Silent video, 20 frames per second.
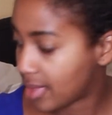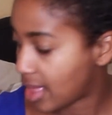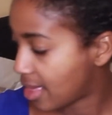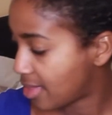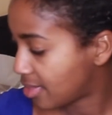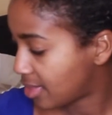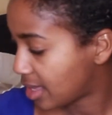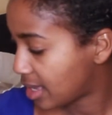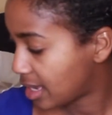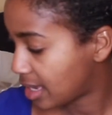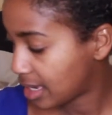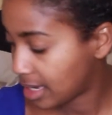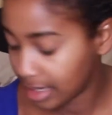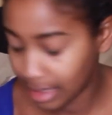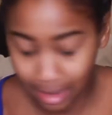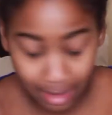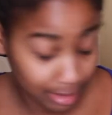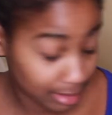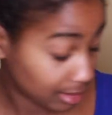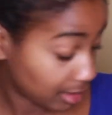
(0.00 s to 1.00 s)
And
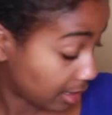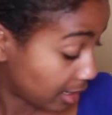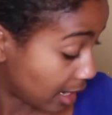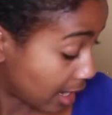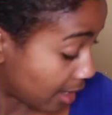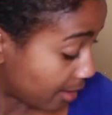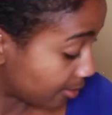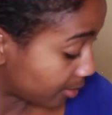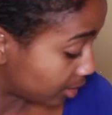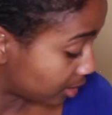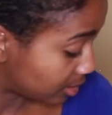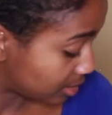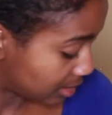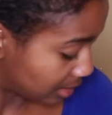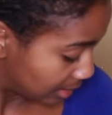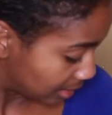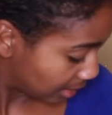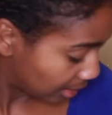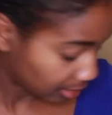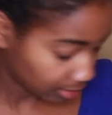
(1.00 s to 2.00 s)
then, so yeah, I'm going to
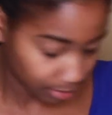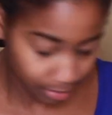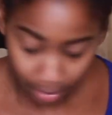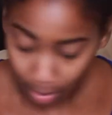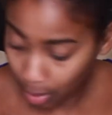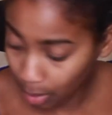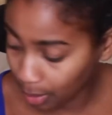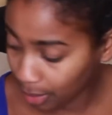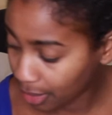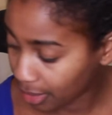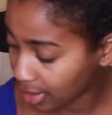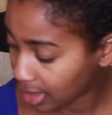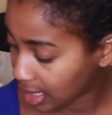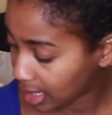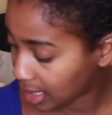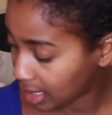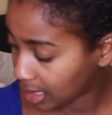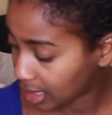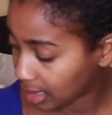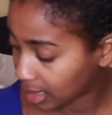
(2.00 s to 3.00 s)
detangle the whole
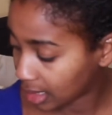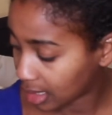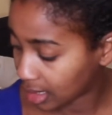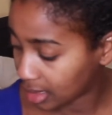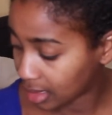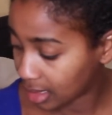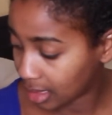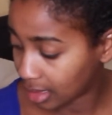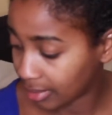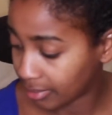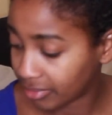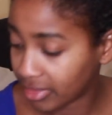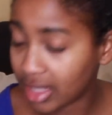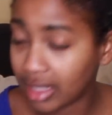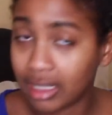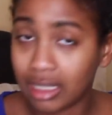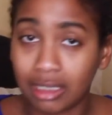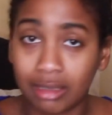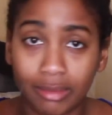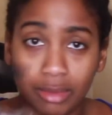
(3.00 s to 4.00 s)
thing, and
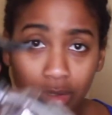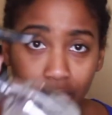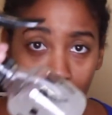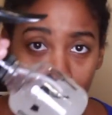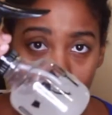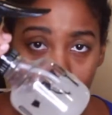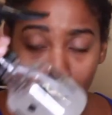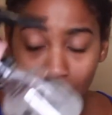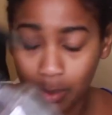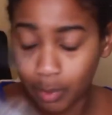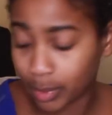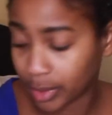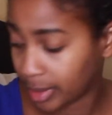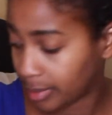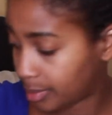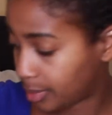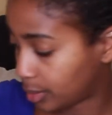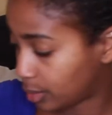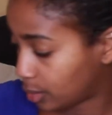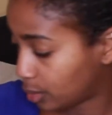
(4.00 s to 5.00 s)
then I'm going to do my
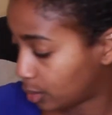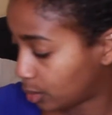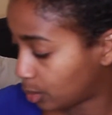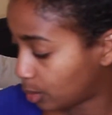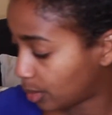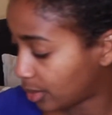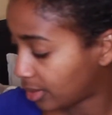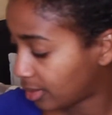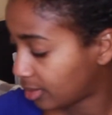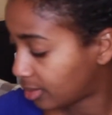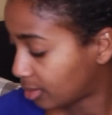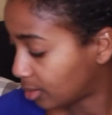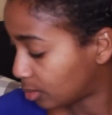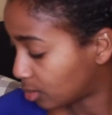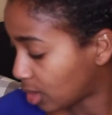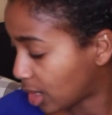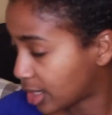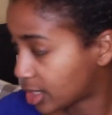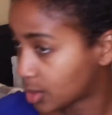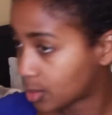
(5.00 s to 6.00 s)
pre-poo with
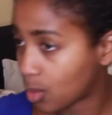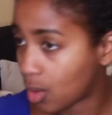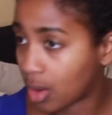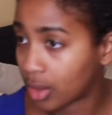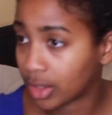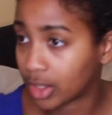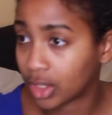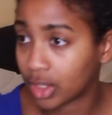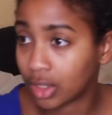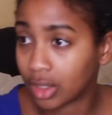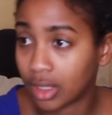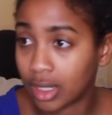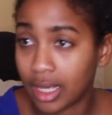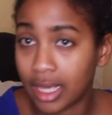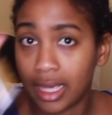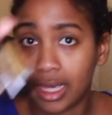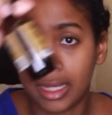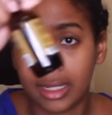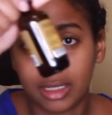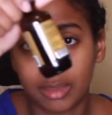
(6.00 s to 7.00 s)
rice water
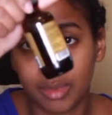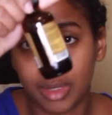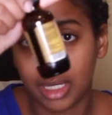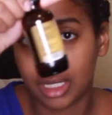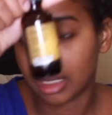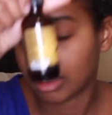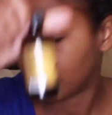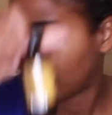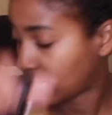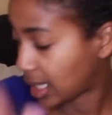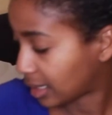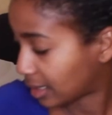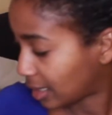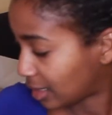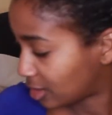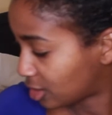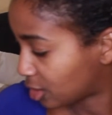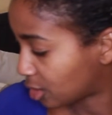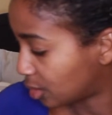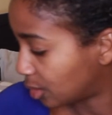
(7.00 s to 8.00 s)
and Jamaican black
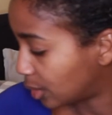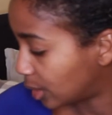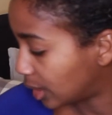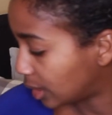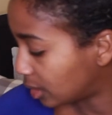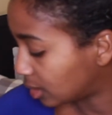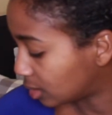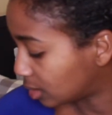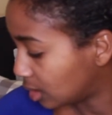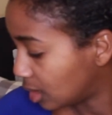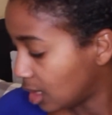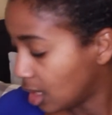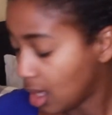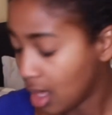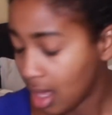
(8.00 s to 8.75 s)
castor oil,